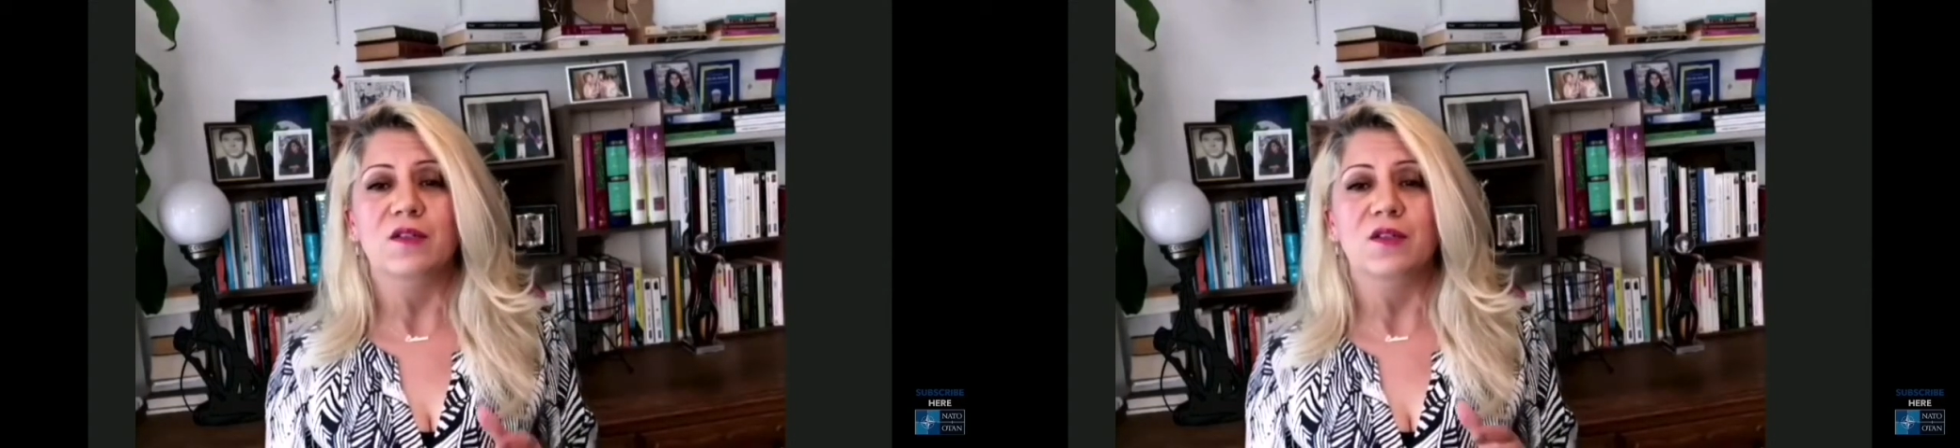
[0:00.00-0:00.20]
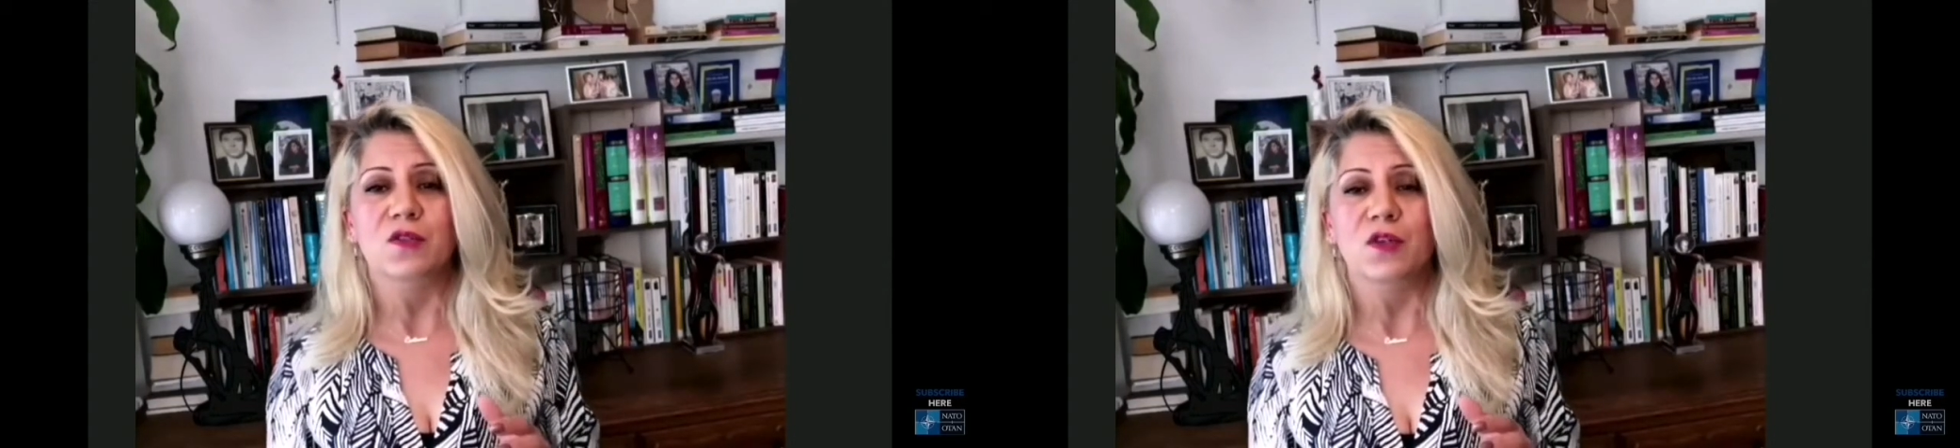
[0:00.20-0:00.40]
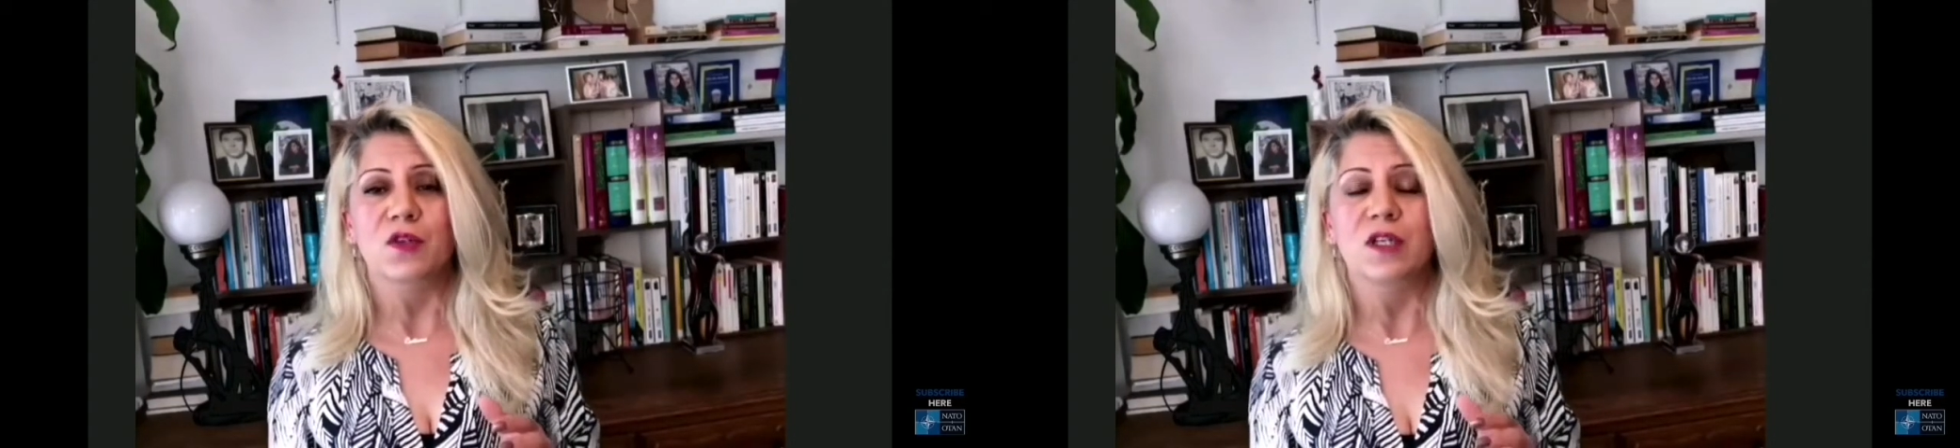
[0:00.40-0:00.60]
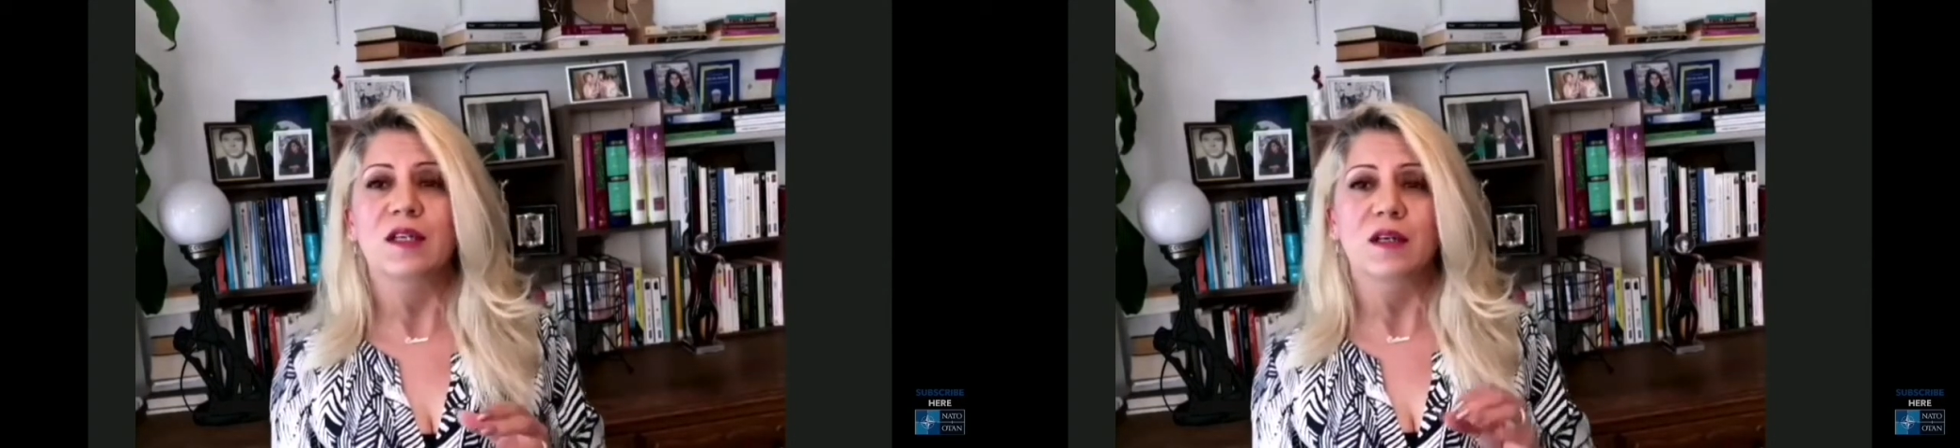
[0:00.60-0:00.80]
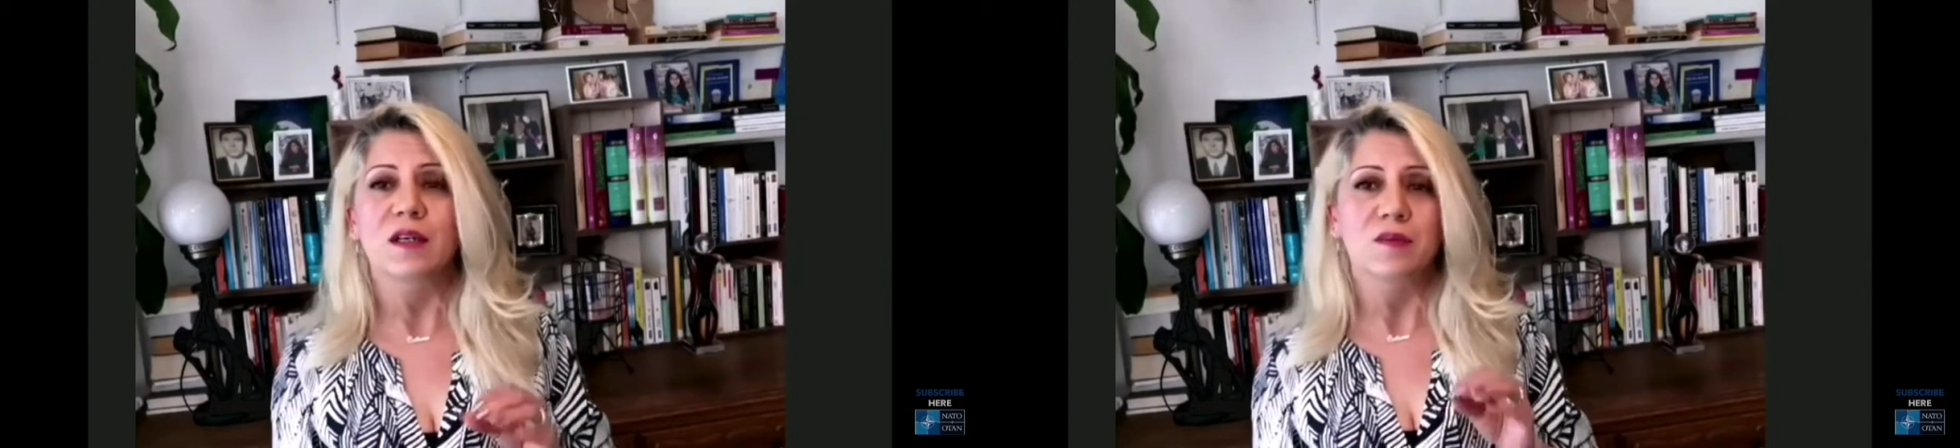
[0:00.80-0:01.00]

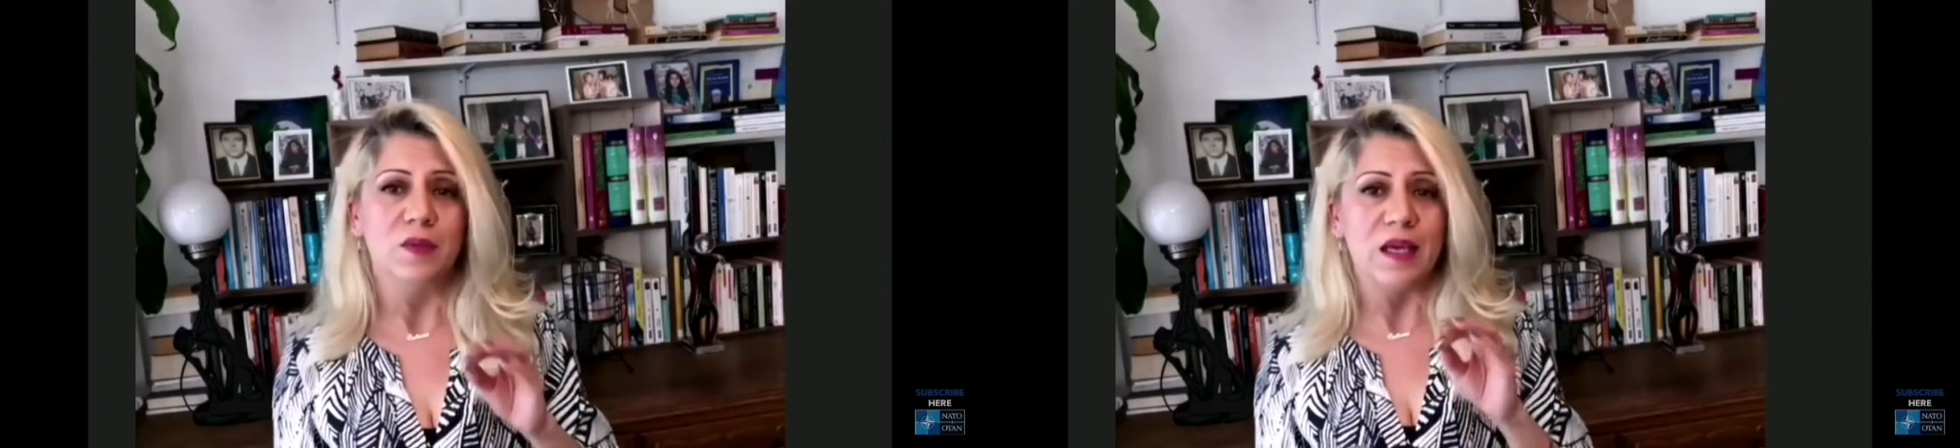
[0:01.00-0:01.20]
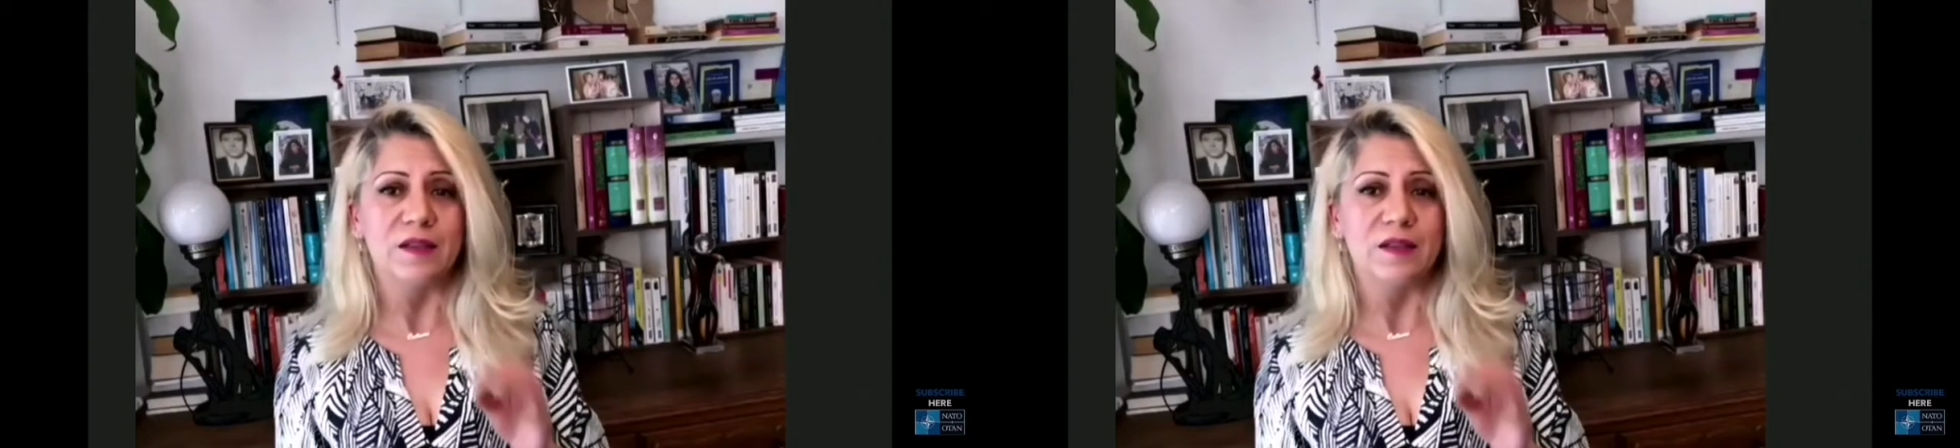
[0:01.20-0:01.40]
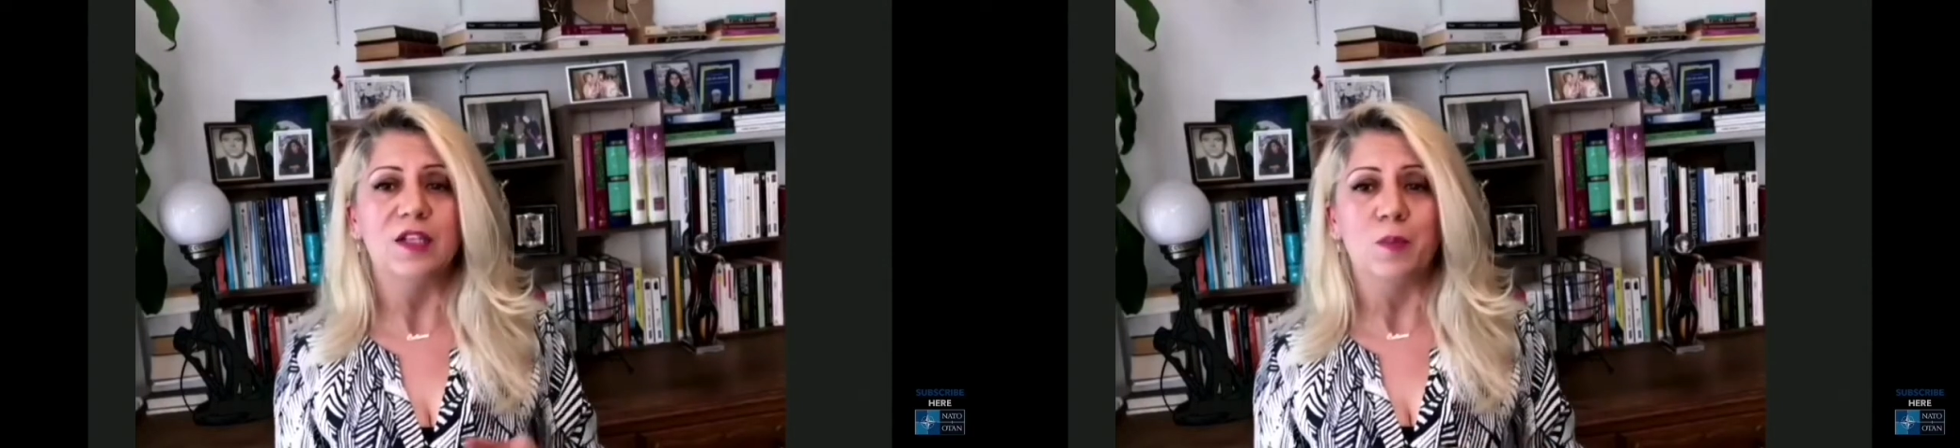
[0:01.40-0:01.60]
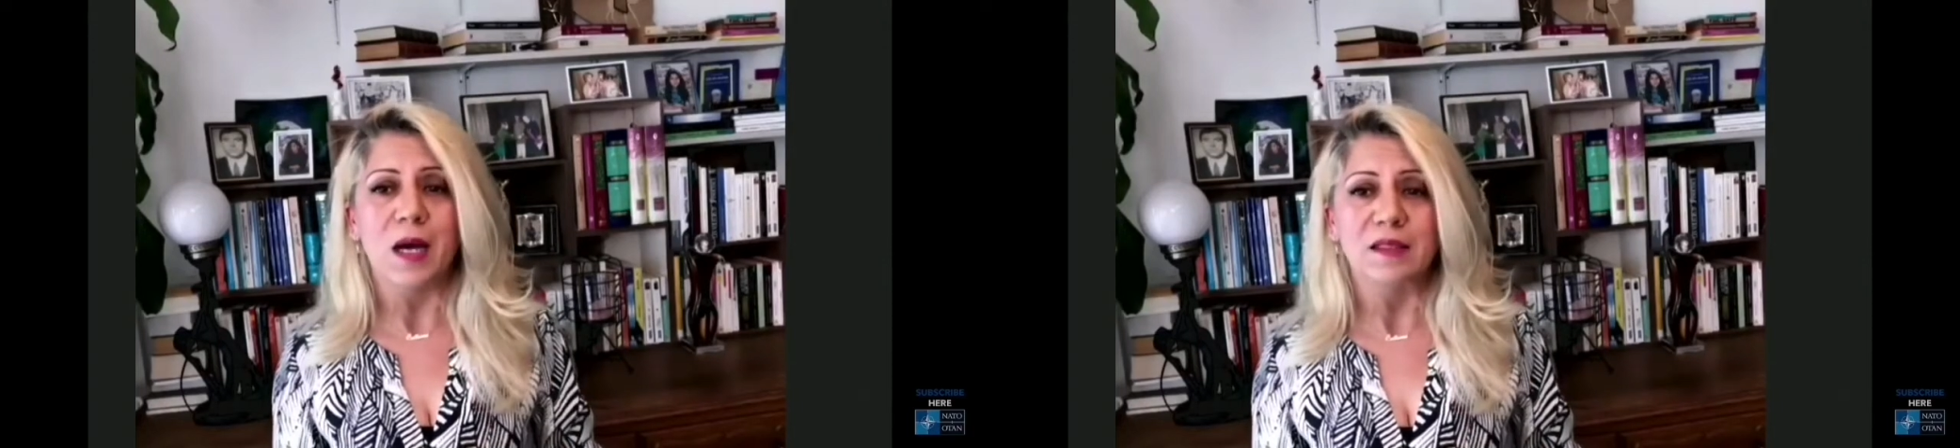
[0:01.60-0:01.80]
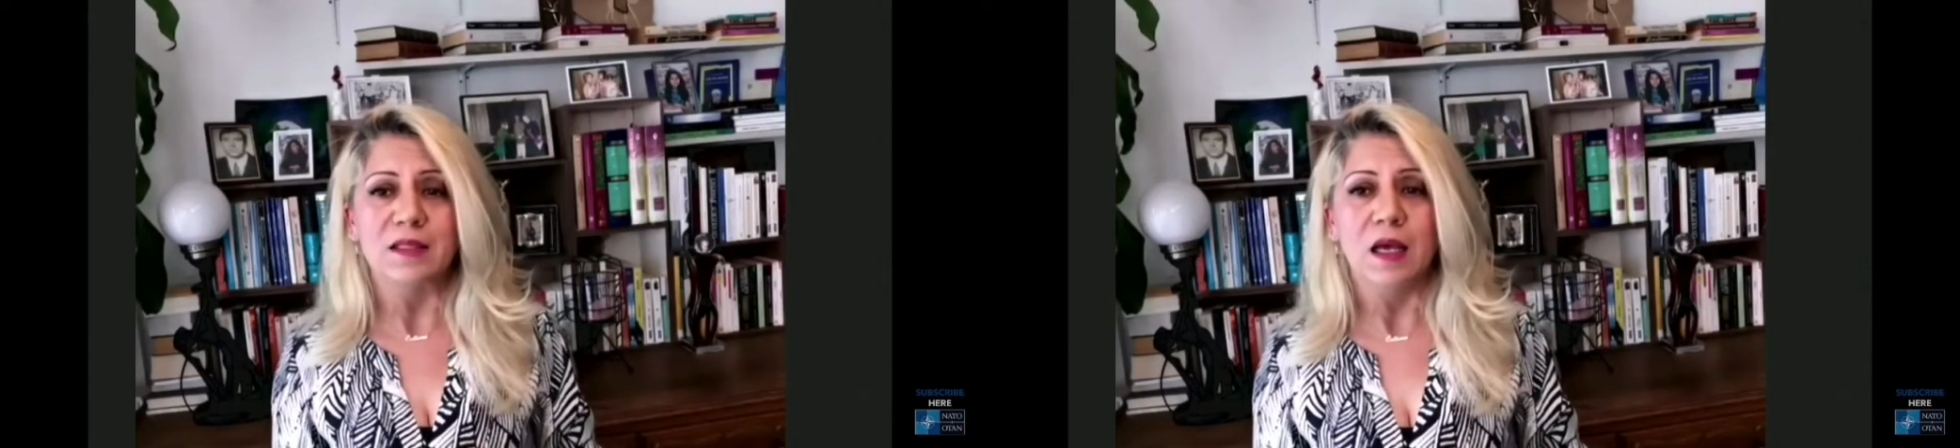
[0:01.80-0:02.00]
18
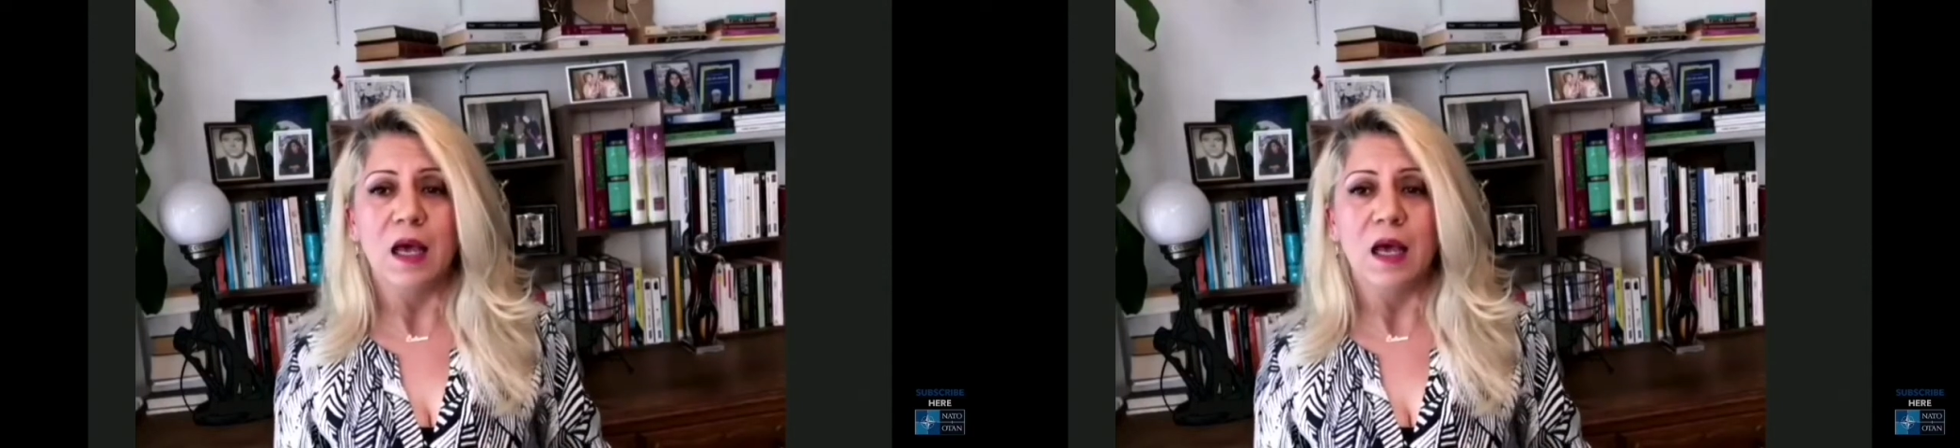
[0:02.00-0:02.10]
months.